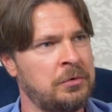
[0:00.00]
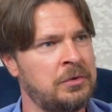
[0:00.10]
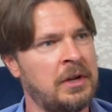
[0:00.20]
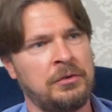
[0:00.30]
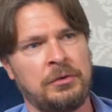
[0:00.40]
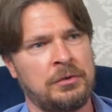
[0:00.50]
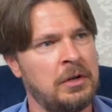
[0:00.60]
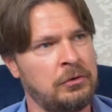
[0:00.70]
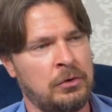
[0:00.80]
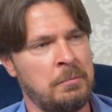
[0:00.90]

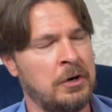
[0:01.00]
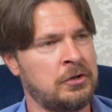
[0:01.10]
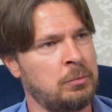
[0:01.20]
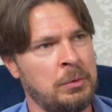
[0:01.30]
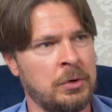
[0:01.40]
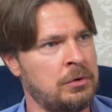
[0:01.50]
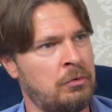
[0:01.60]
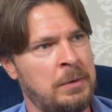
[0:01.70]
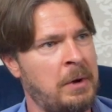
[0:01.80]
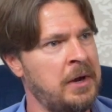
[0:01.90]
that's too much, we want a
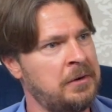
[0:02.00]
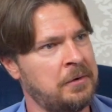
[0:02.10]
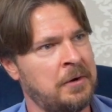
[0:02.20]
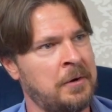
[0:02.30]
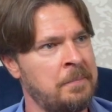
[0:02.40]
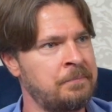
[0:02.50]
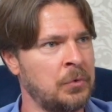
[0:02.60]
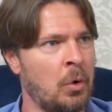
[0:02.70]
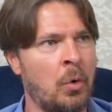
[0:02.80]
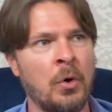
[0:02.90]
rebate,
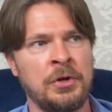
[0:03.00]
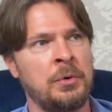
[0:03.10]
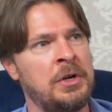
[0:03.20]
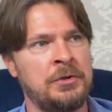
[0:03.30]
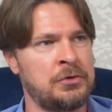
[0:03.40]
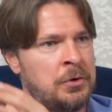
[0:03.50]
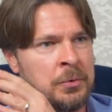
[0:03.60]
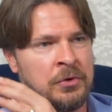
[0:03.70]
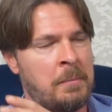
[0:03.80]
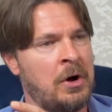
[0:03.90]
or you need
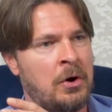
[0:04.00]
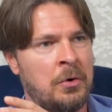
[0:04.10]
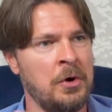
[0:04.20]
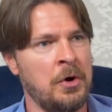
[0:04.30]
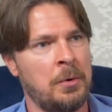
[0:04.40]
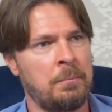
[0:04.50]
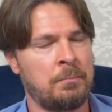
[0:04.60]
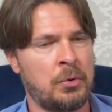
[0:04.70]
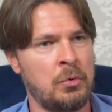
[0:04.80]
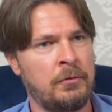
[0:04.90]
to somehow
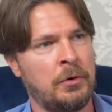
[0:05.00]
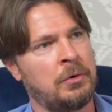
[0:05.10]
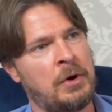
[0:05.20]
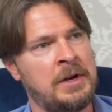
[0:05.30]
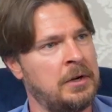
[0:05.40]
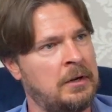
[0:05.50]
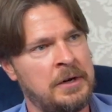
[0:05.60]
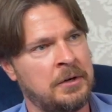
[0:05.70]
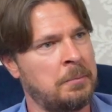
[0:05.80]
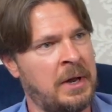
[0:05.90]
prove a greater
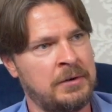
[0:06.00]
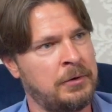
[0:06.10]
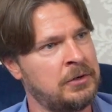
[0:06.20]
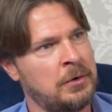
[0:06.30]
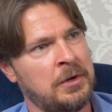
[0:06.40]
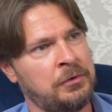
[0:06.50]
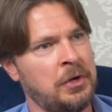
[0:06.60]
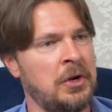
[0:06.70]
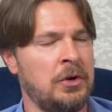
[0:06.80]
clinical benefit to us.